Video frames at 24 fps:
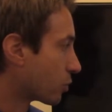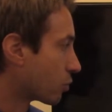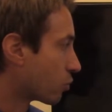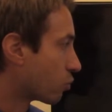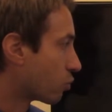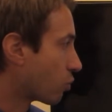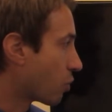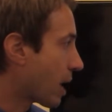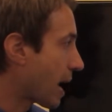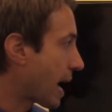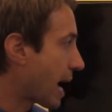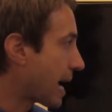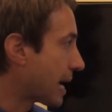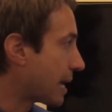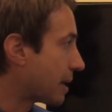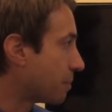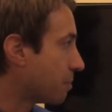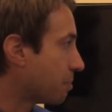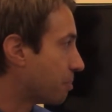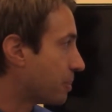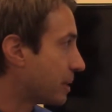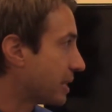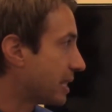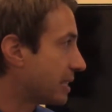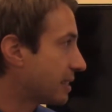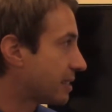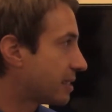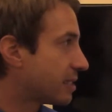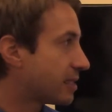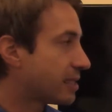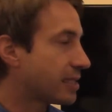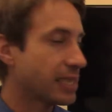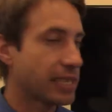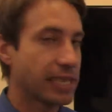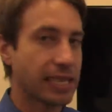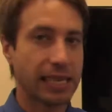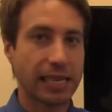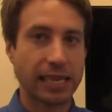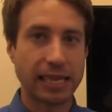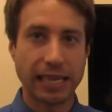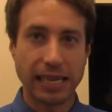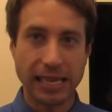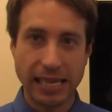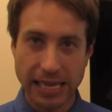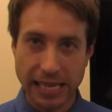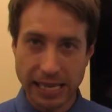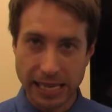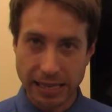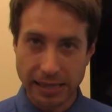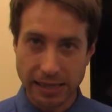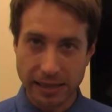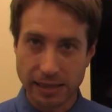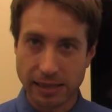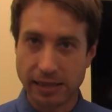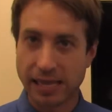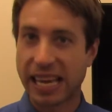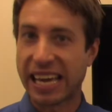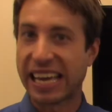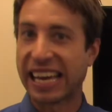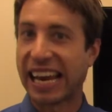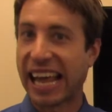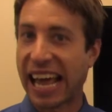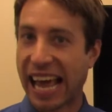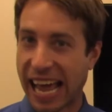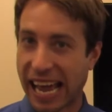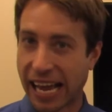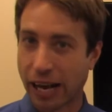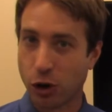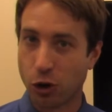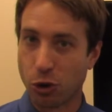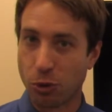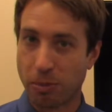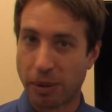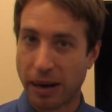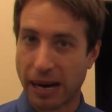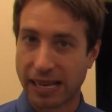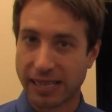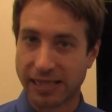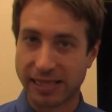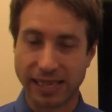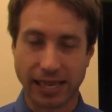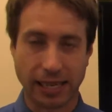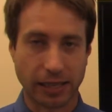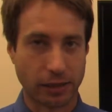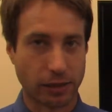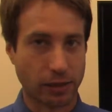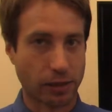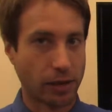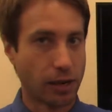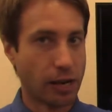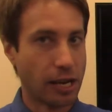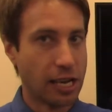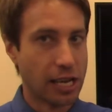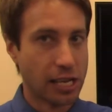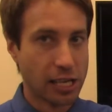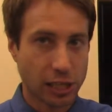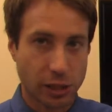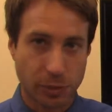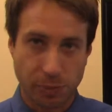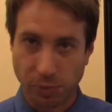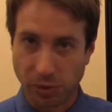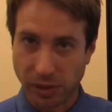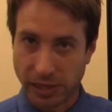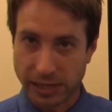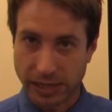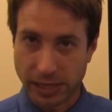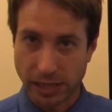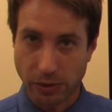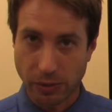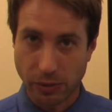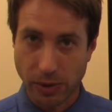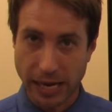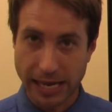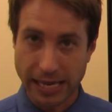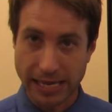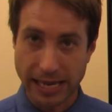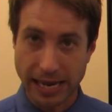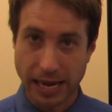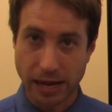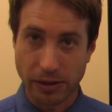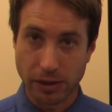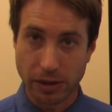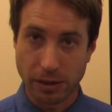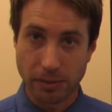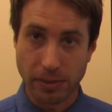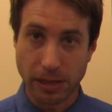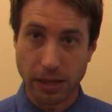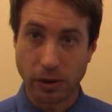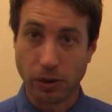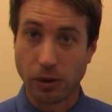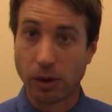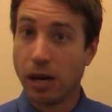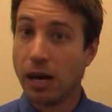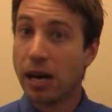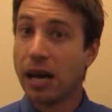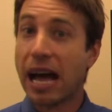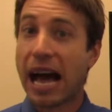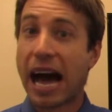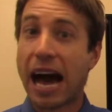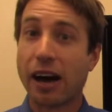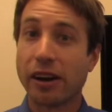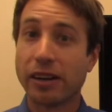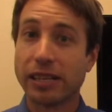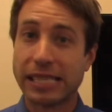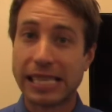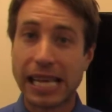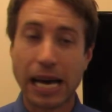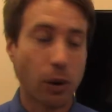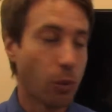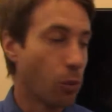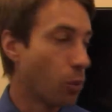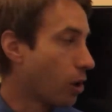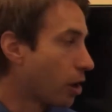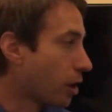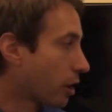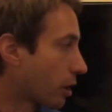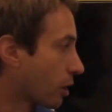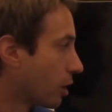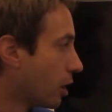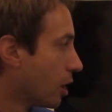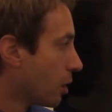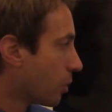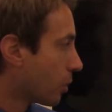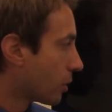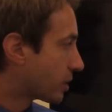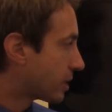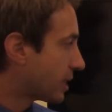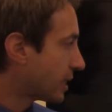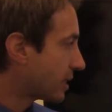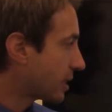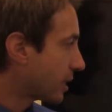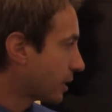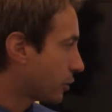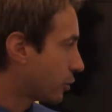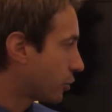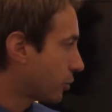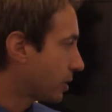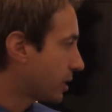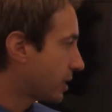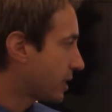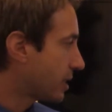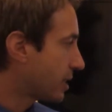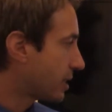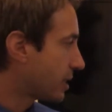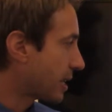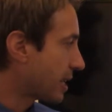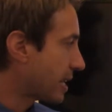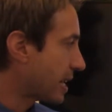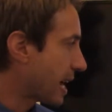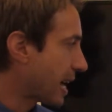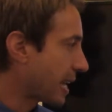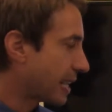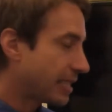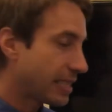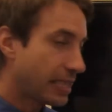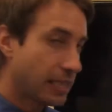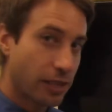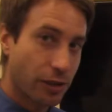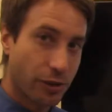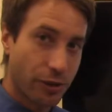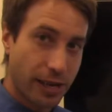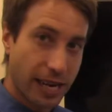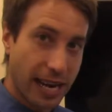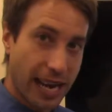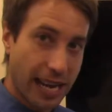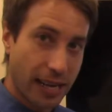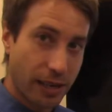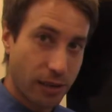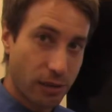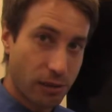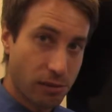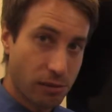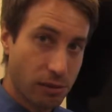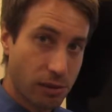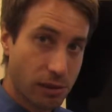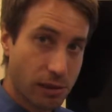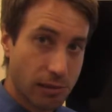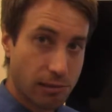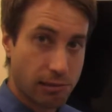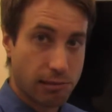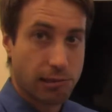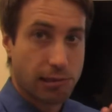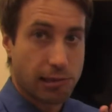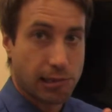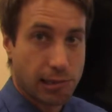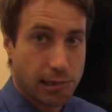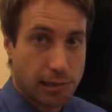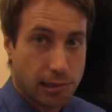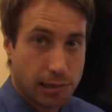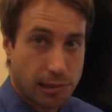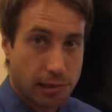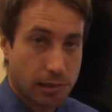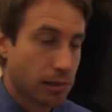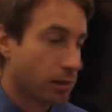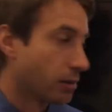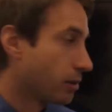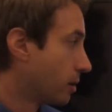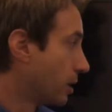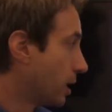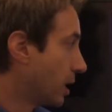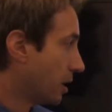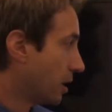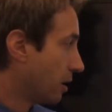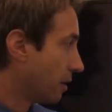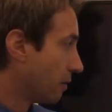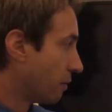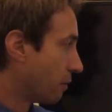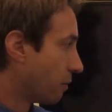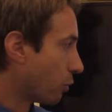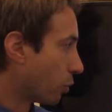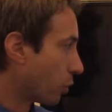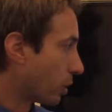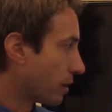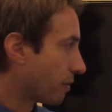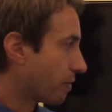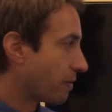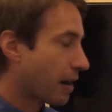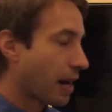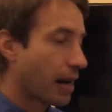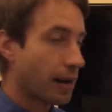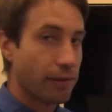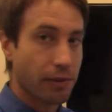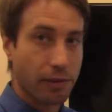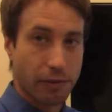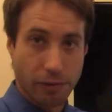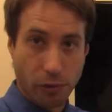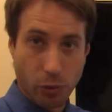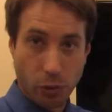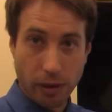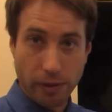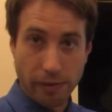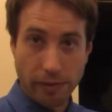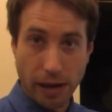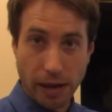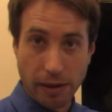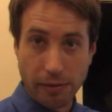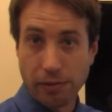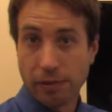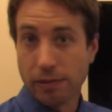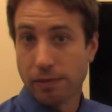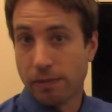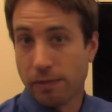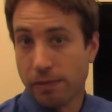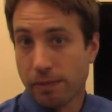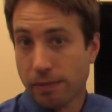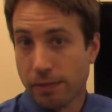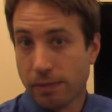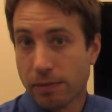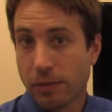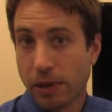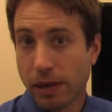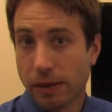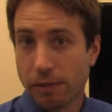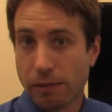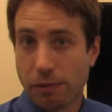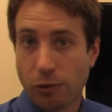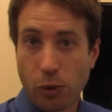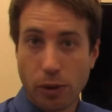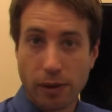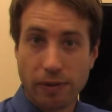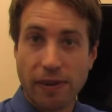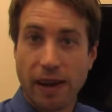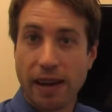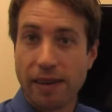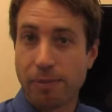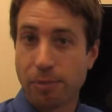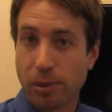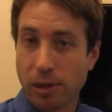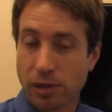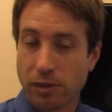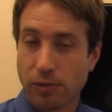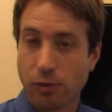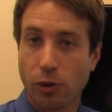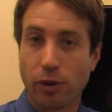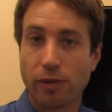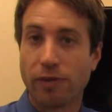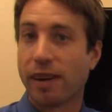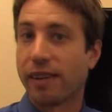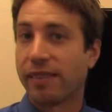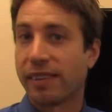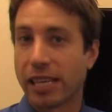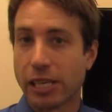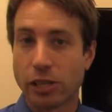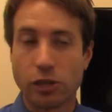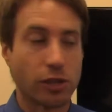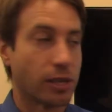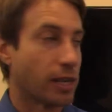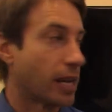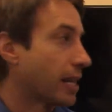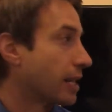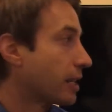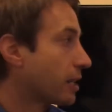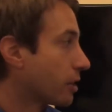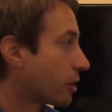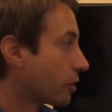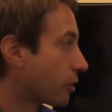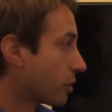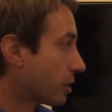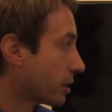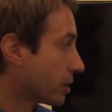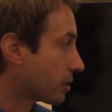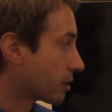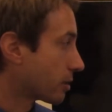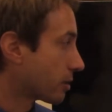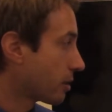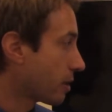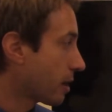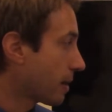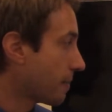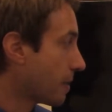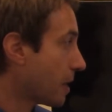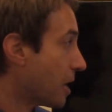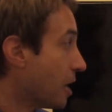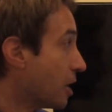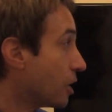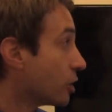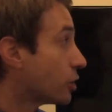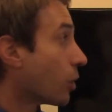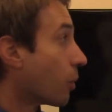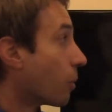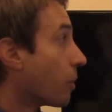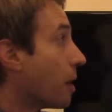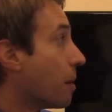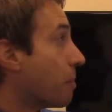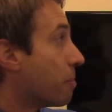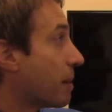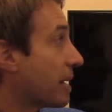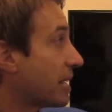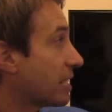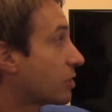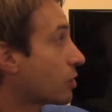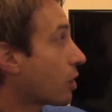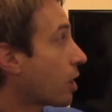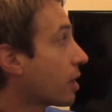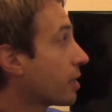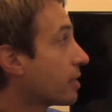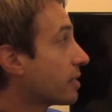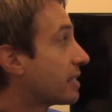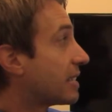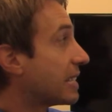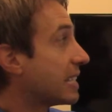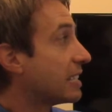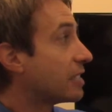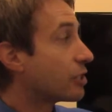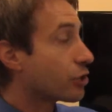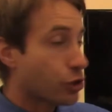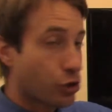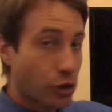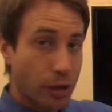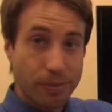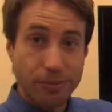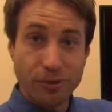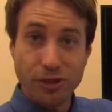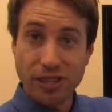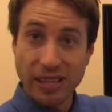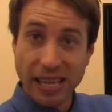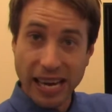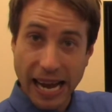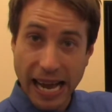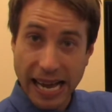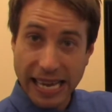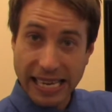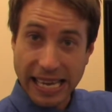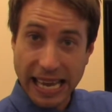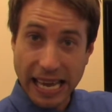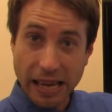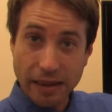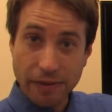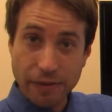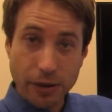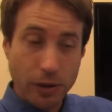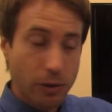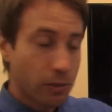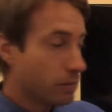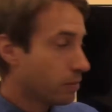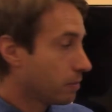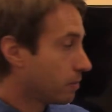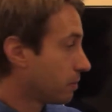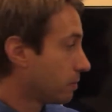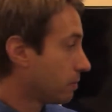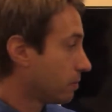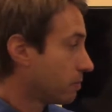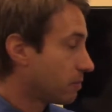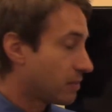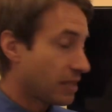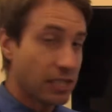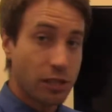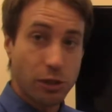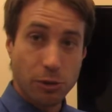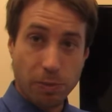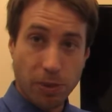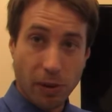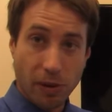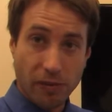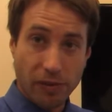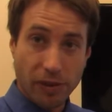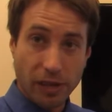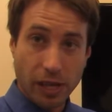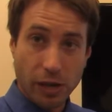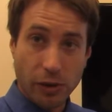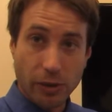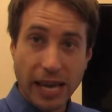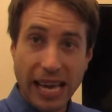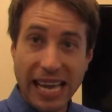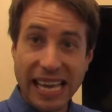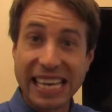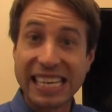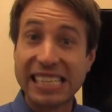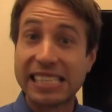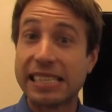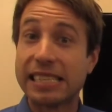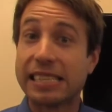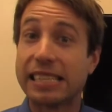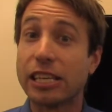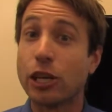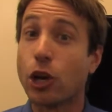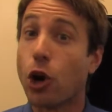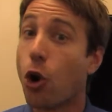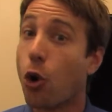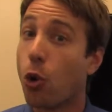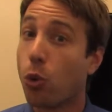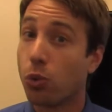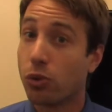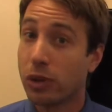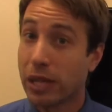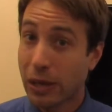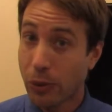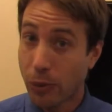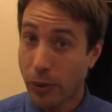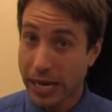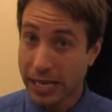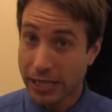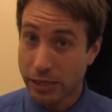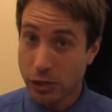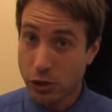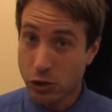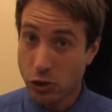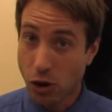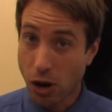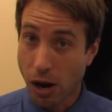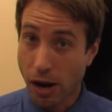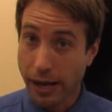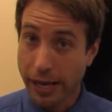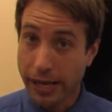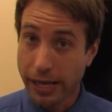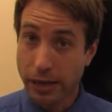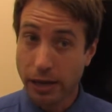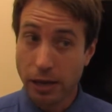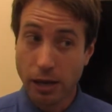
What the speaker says: Ray BC is an angle bisector. Splits it right down the middle. How does that work? Well, since I drew this as a 90-degree angle, where's that telling you? 45 and 45. Right? 45 plus 45 gets you 90 degrees. Right? So, based on the description that I gave you, this is perfectly okay. Is it the only way to draw it?